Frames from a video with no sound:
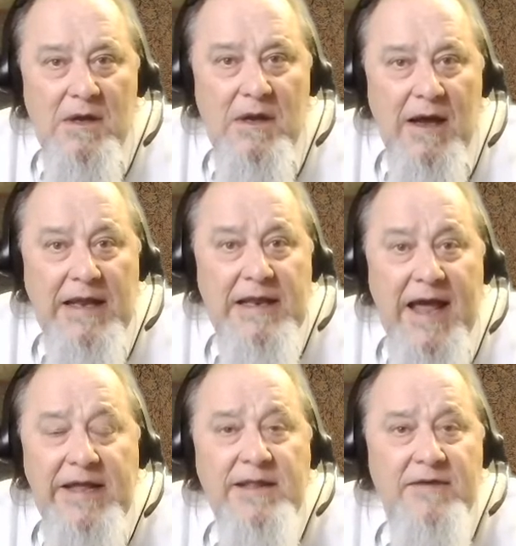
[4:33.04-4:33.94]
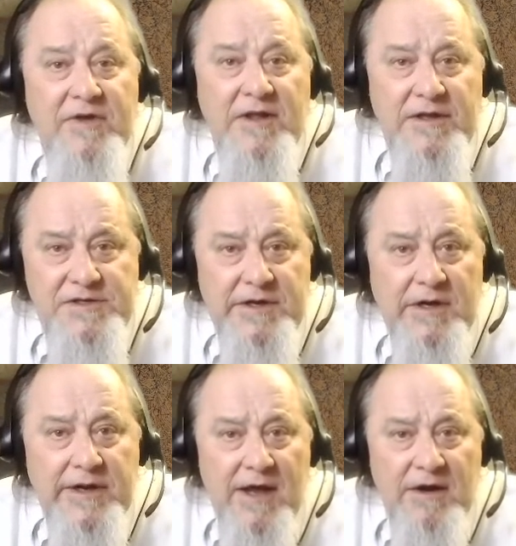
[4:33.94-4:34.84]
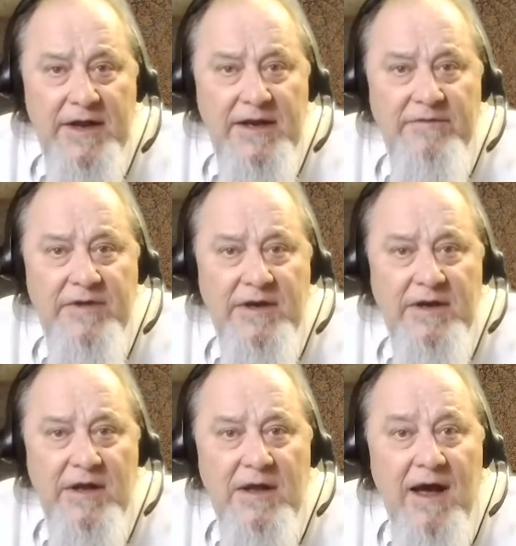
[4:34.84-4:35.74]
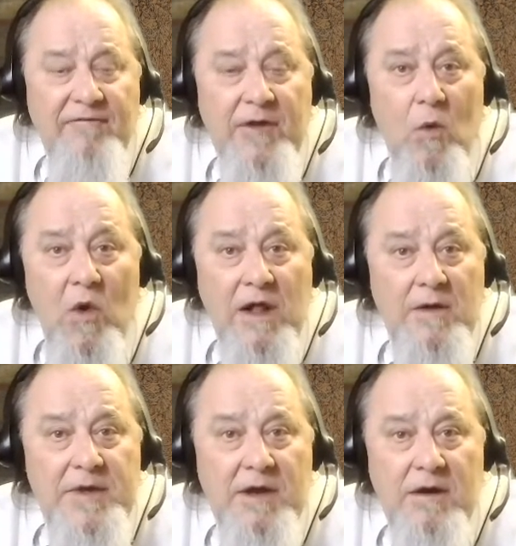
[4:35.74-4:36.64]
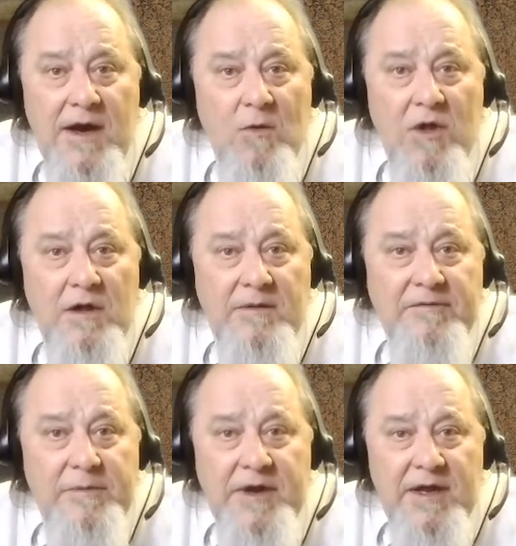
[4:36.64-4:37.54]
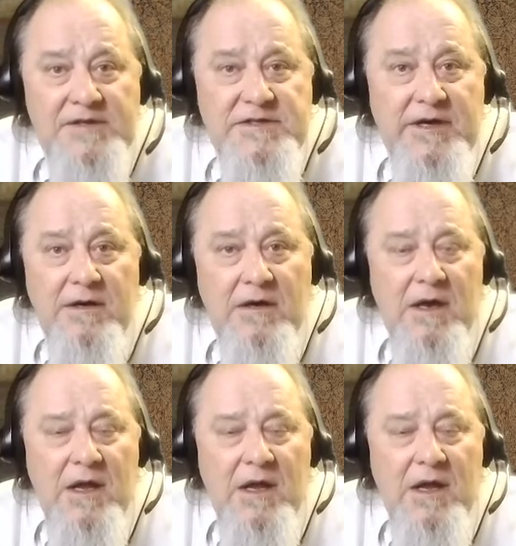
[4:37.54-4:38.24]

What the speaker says: I like living in this little town I live in. I feel welcome here, and I welcome everybody else here.